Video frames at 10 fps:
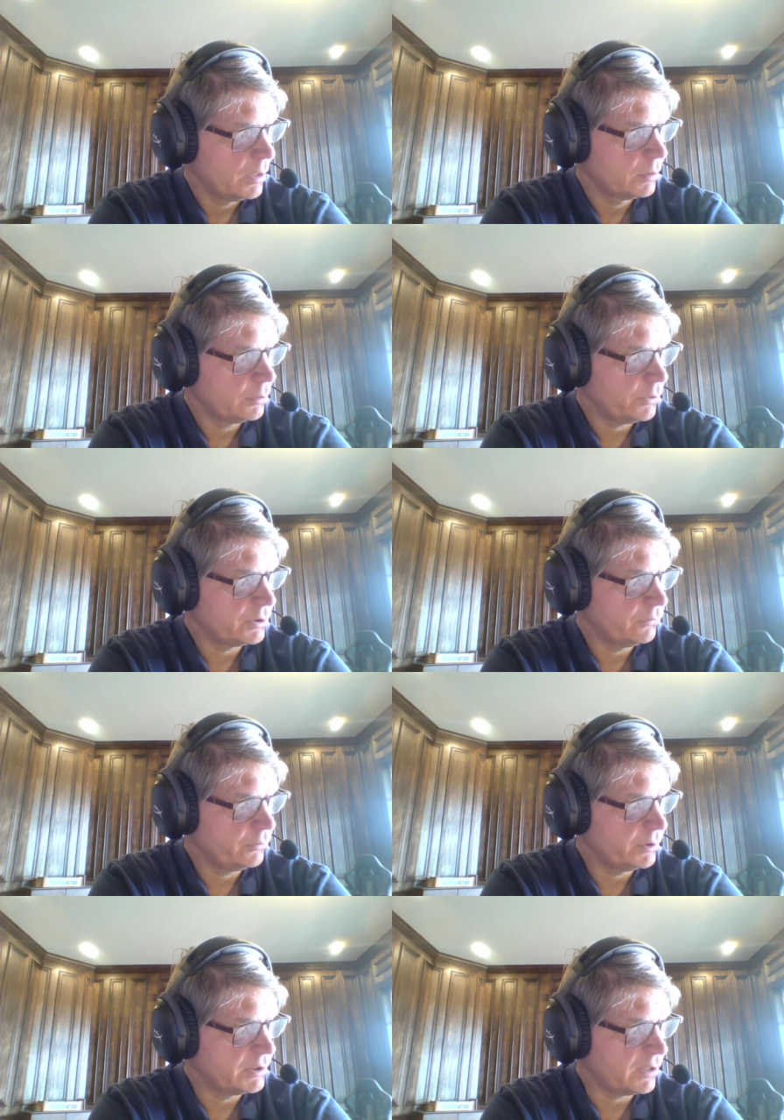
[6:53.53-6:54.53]
Question
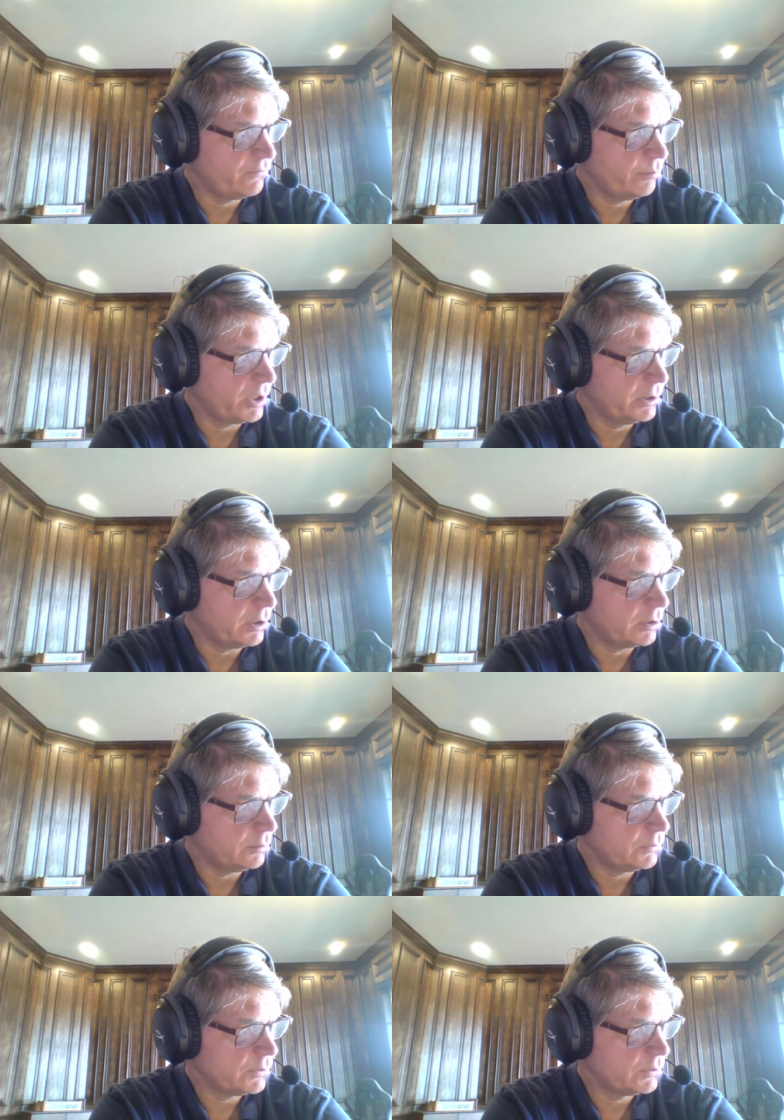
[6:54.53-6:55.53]
37,
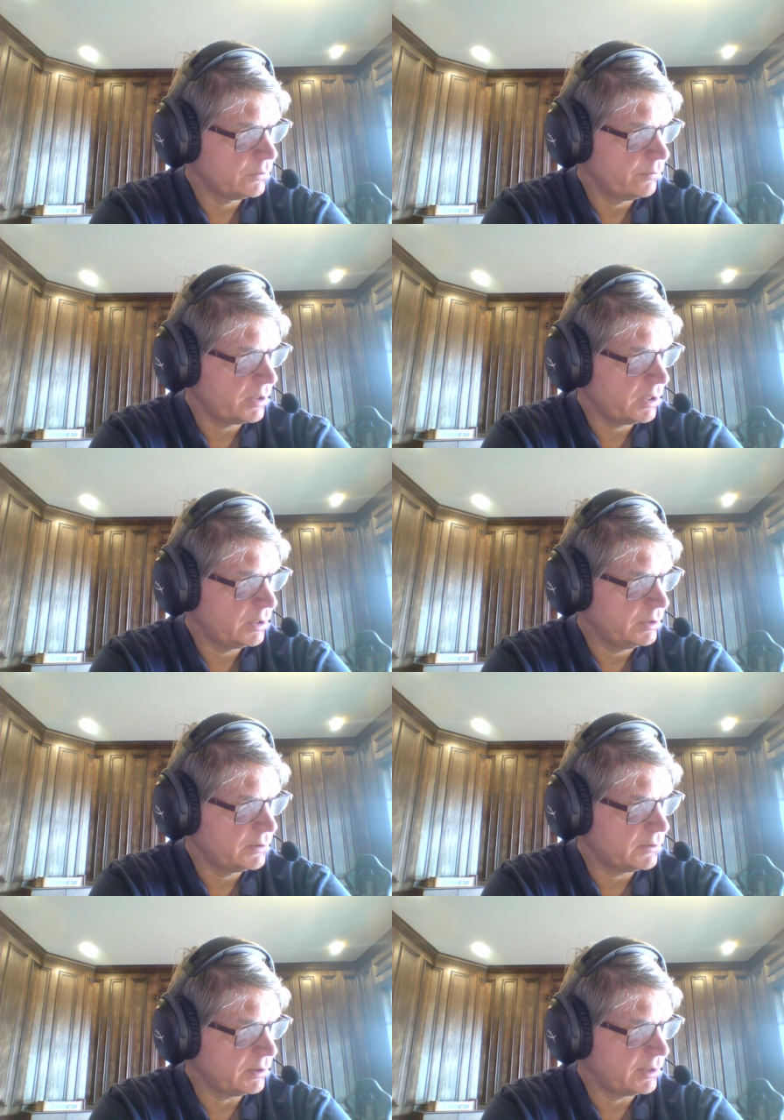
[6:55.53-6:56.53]
binaurals, that
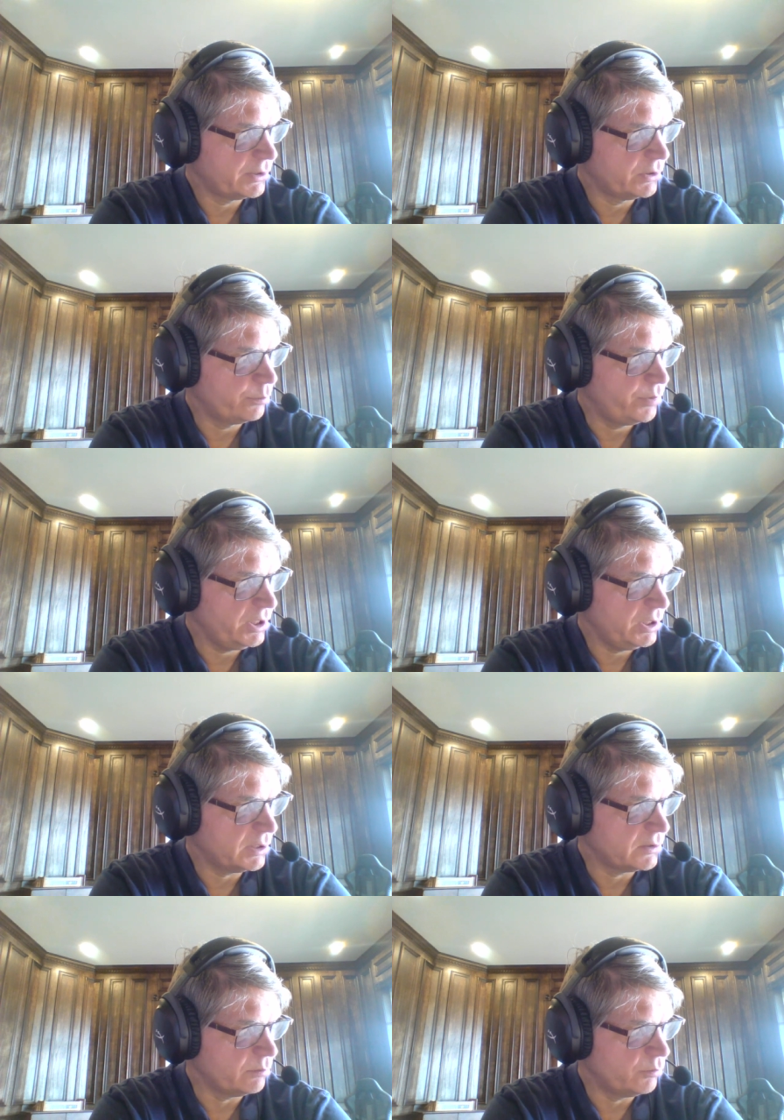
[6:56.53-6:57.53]
is the letter B
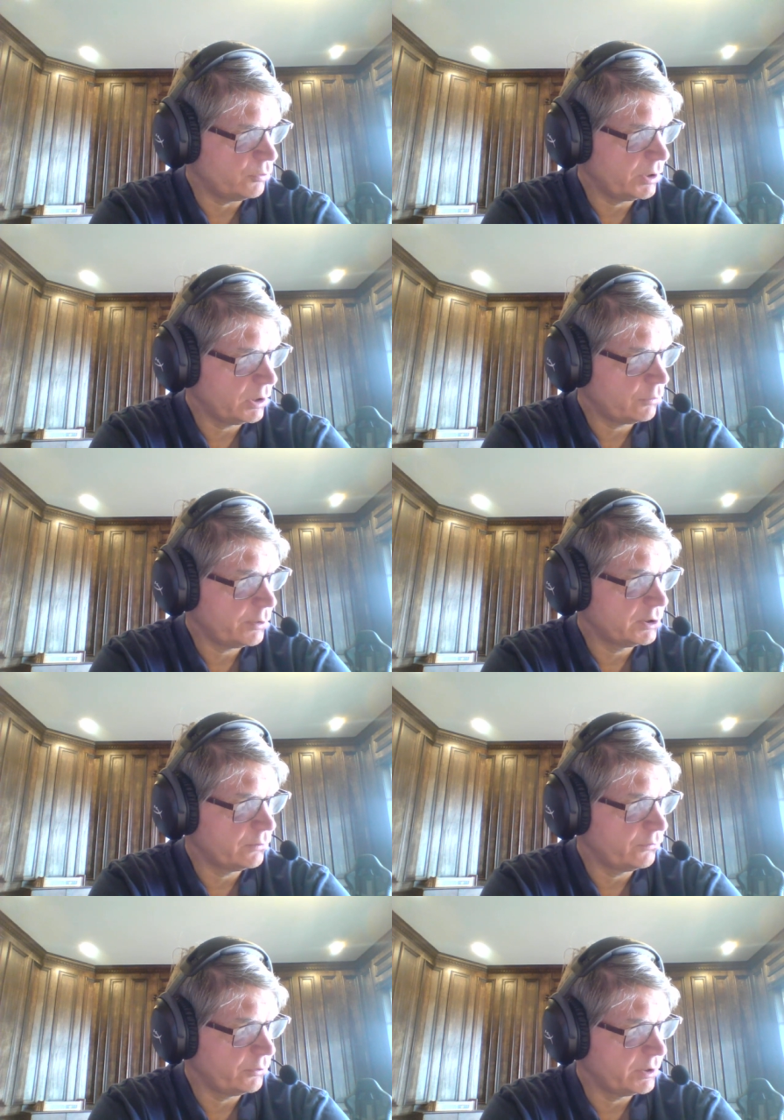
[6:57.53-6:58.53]
as in boy. Question
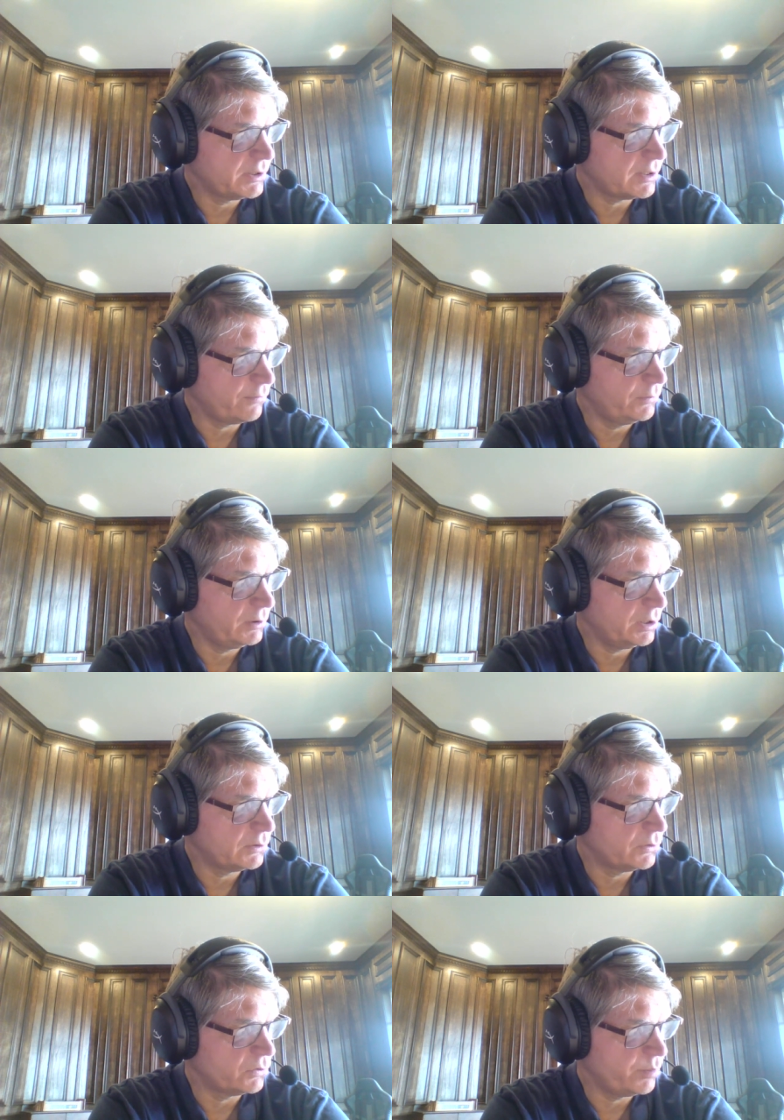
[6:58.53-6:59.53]
37, the
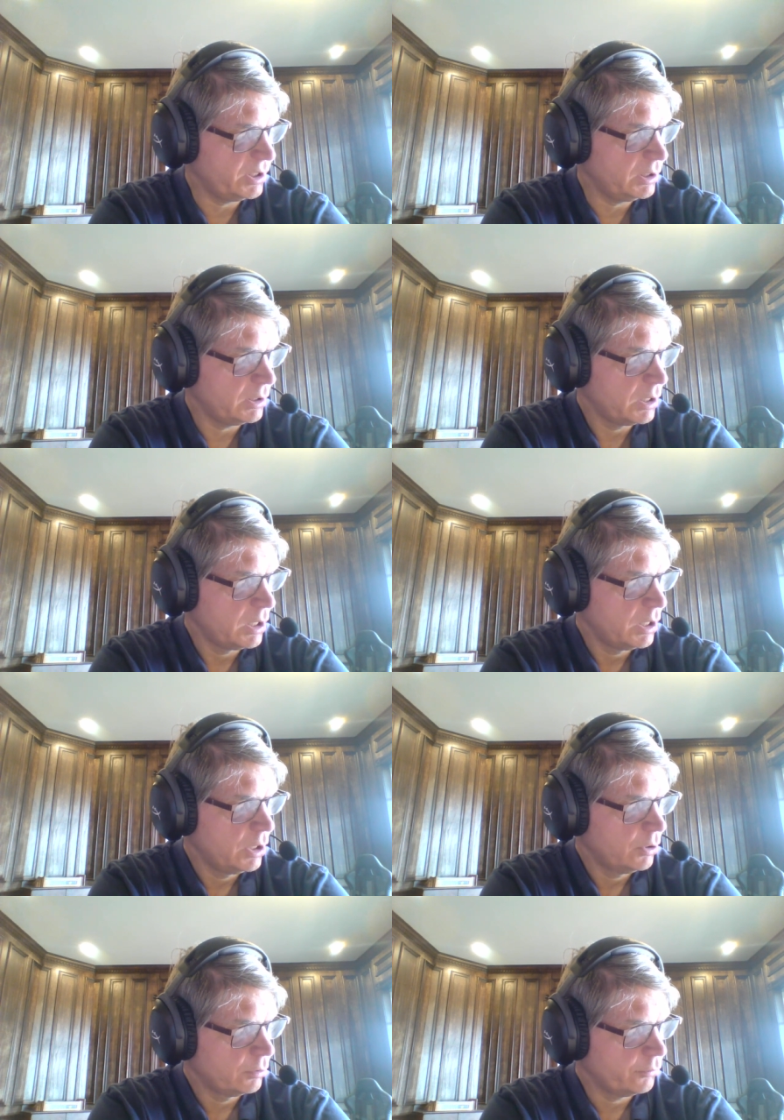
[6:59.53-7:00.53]
answer is B.
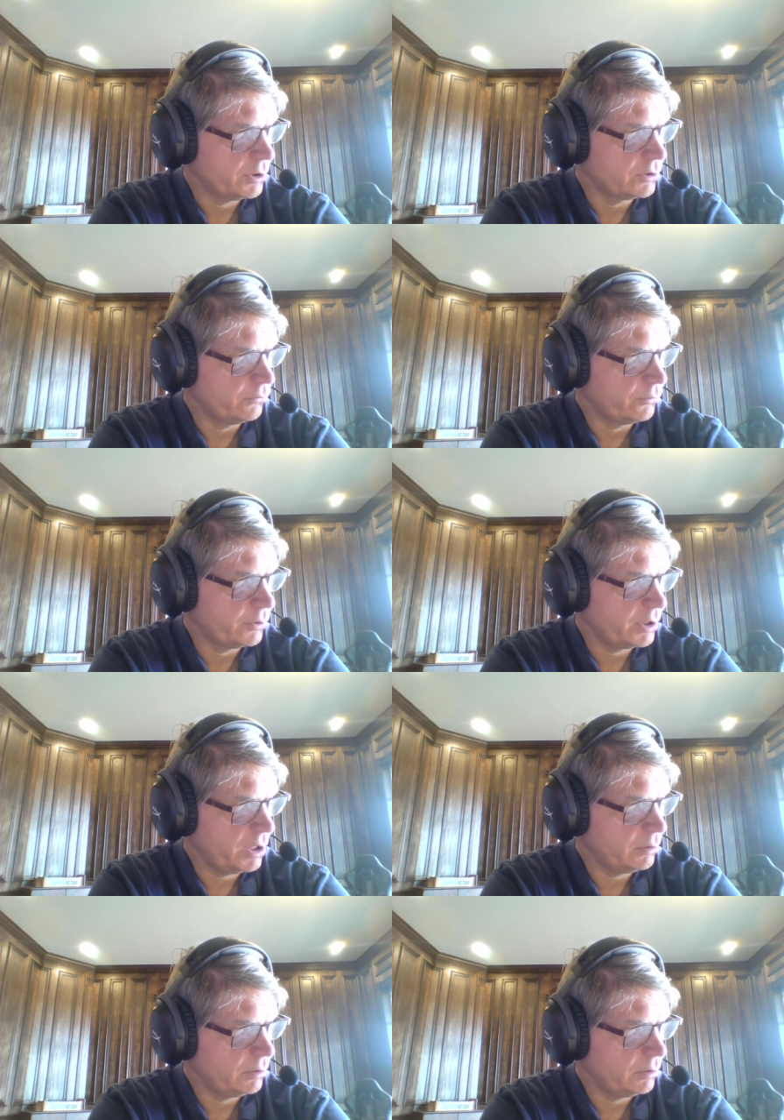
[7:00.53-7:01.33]
Question 38,